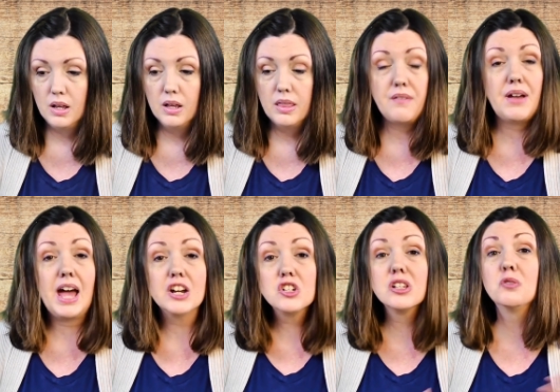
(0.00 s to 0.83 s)
They've
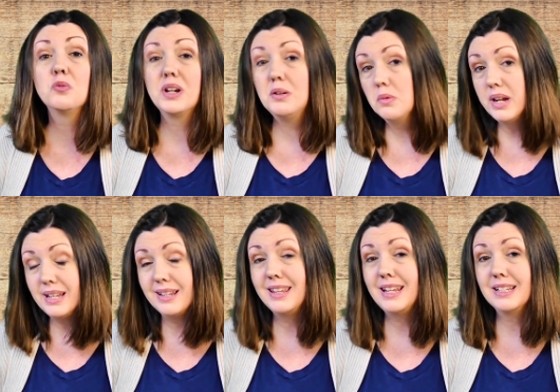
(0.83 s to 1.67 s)
actually
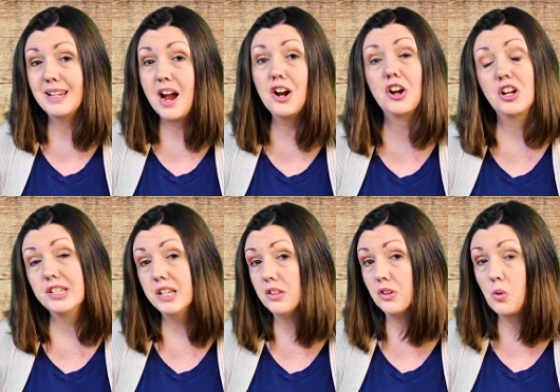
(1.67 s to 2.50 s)
rewritten the entire
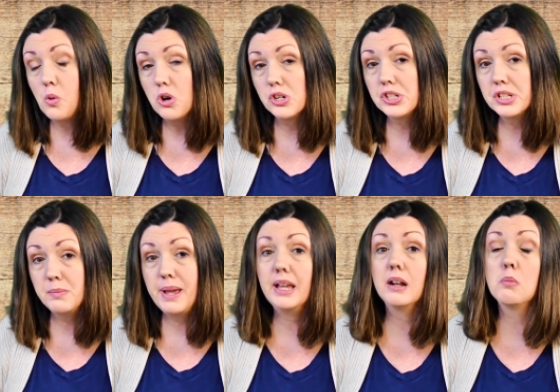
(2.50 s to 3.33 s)
content of the course to
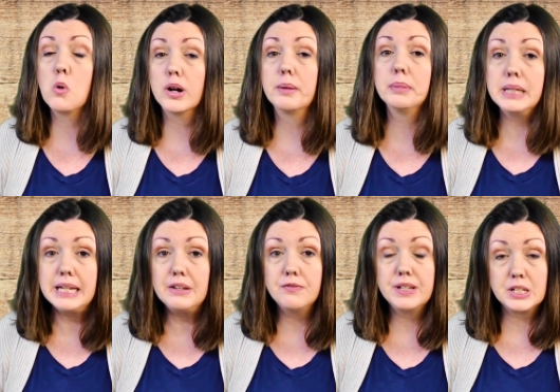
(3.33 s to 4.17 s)
make it a more
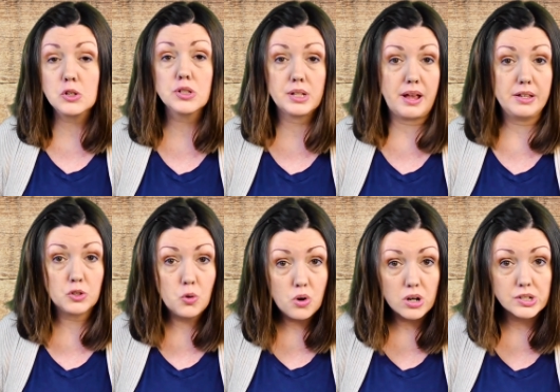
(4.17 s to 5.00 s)
complete physical science
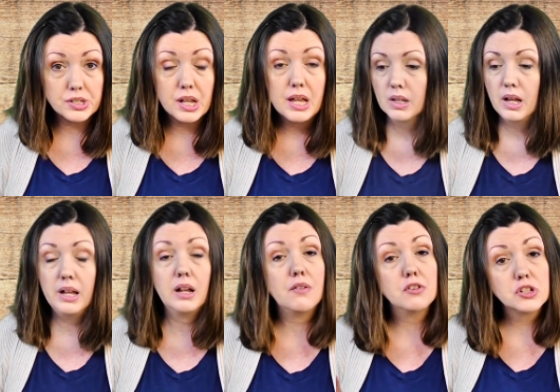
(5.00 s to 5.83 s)
course. It
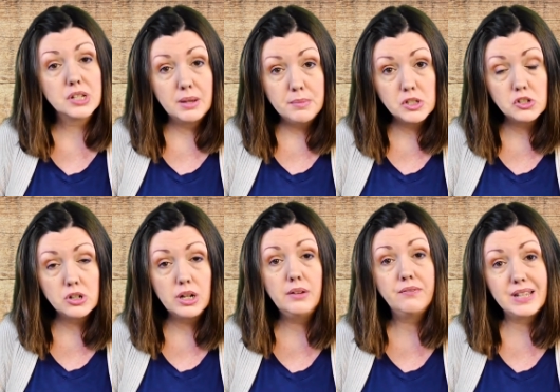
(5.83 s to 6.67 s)
covers
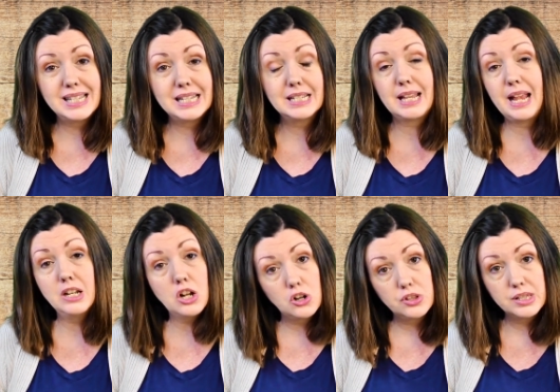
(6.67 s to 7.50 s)
chemistry, physics,
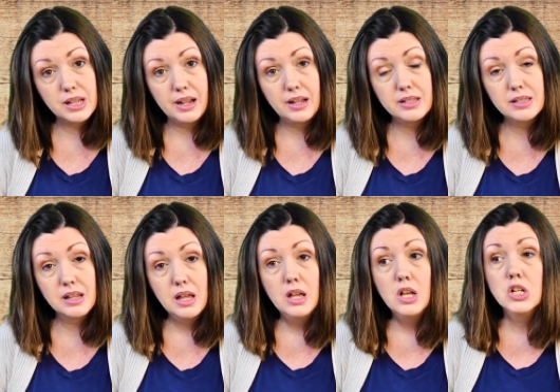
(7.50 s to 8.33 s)
and earth science,
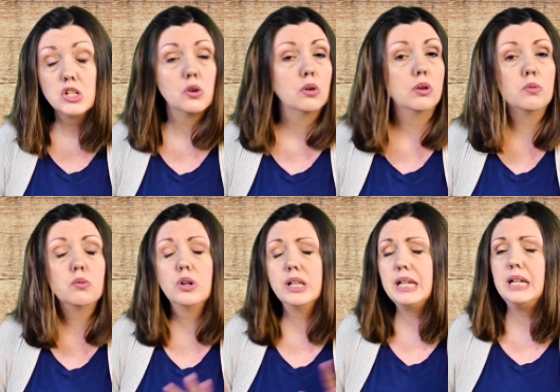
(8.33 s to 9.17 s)
so it
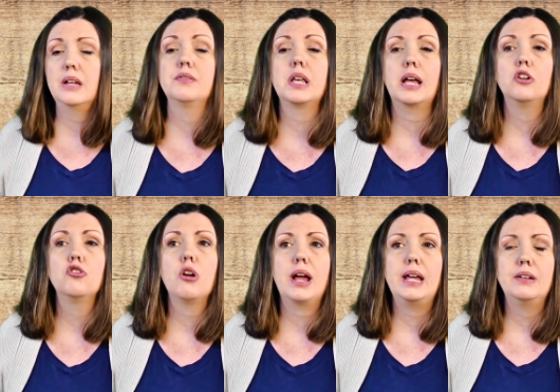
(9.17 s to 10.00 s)
really gives a
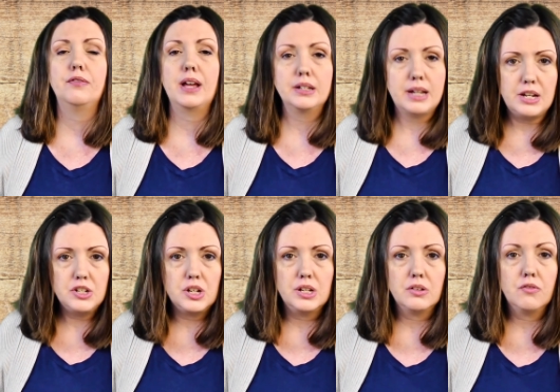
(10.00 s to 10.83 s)
great
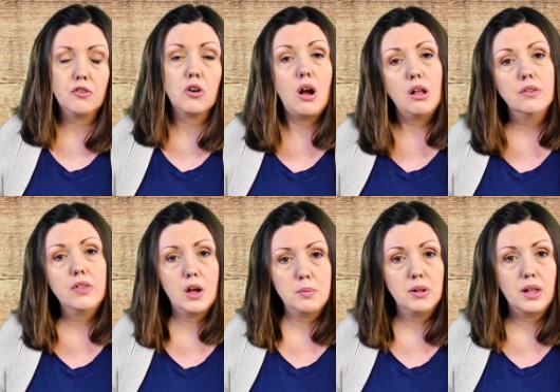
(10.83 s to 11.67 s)
foundation for all of the
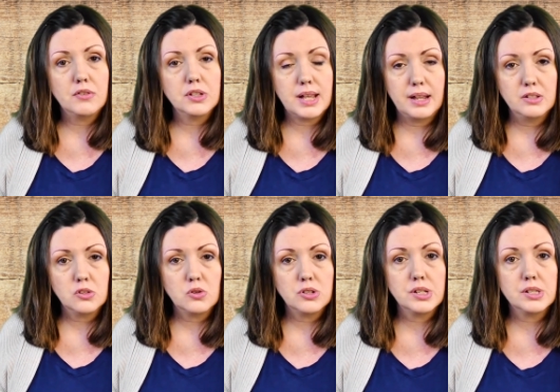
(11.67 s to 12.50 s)
upper level science
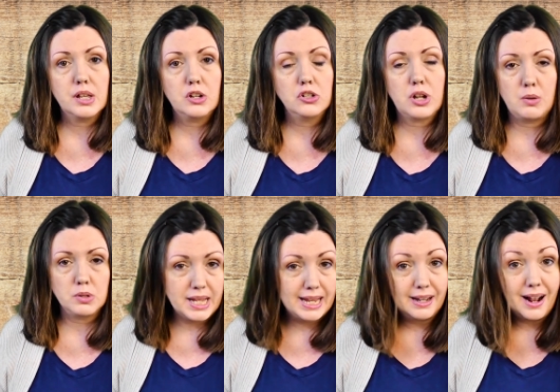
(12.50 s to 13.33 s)
courses that your child will
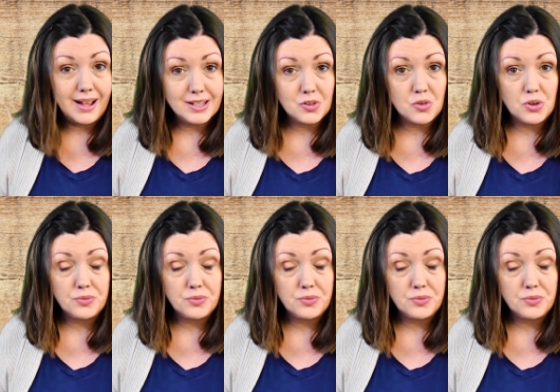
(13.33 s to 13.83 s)
take in high school.